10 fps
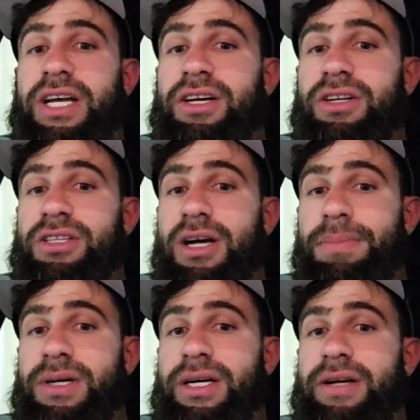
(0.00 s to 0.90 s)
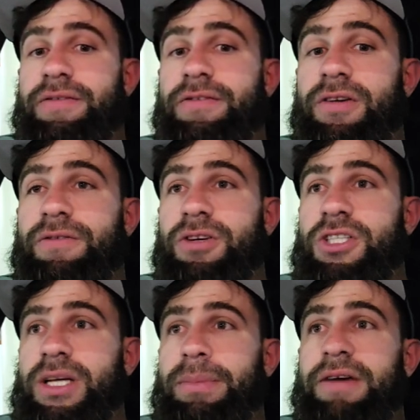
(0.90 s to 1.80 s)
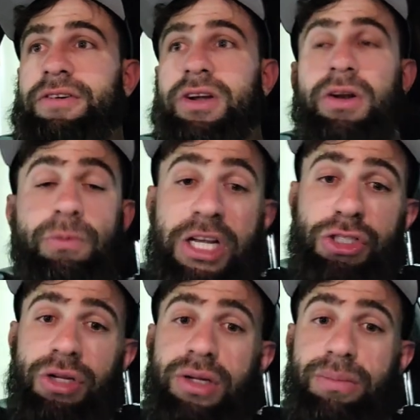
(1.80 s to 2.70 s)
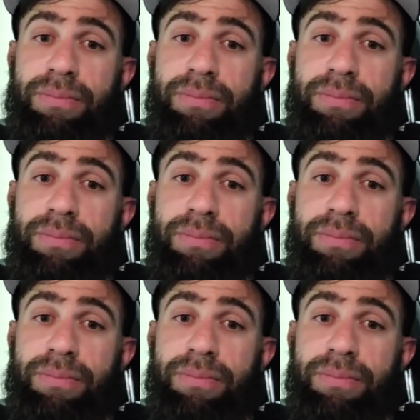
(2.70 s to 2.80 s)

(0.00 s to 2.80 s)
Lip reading: I could top cut the first time ever in a regional.